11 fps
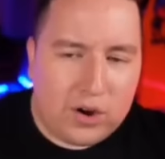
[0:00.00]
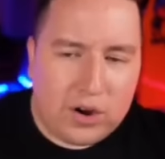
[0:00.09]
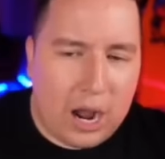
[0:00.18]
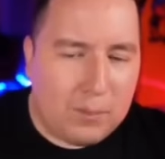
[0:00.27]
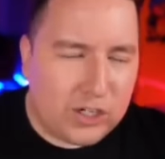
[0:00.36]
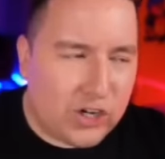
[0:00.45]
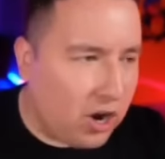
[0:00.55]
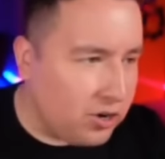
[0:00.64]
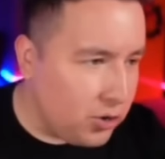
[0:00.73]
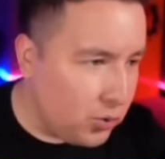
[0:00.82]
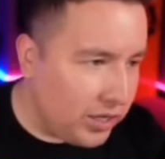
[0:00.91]
how much
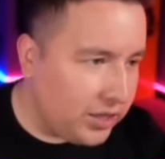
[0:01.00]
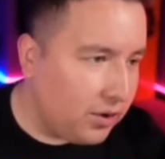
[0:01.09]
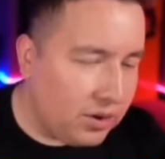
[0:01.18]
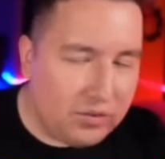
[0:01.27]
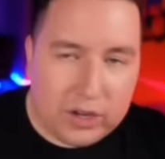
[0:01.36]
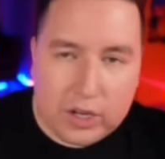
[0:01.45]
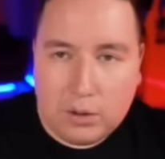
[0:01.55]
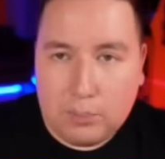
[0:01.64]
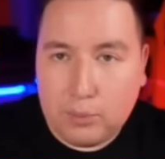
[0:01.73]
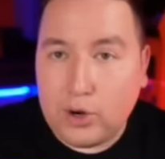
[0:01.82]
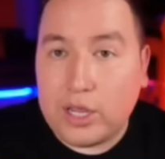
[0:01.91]
continuity they're even going to
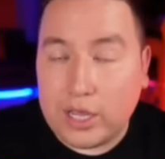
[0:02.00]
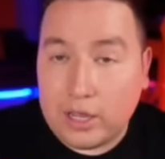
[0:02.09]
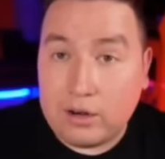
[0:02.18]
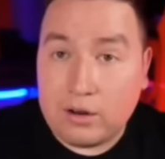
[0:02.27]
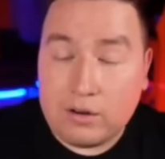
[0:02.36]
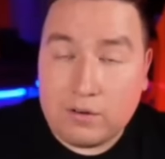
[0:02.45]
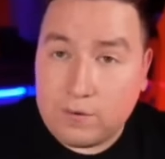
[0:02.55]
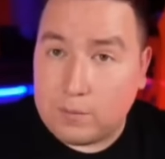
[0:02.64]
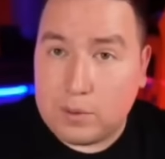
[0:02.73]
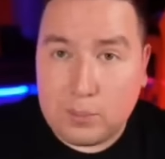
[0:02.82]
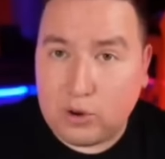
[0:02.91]
bring in
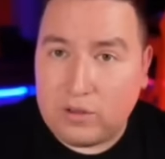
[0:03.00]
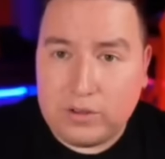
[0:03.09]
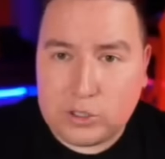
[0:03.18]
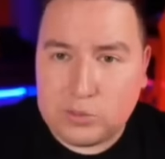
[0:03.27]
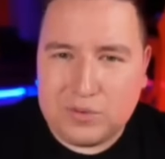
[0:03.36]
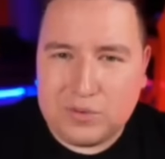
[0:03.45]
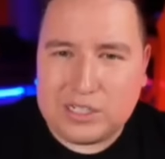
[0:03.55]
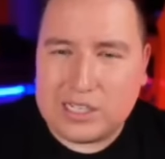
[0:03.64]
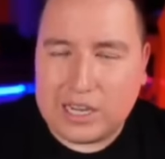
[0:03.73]
from the previous movies.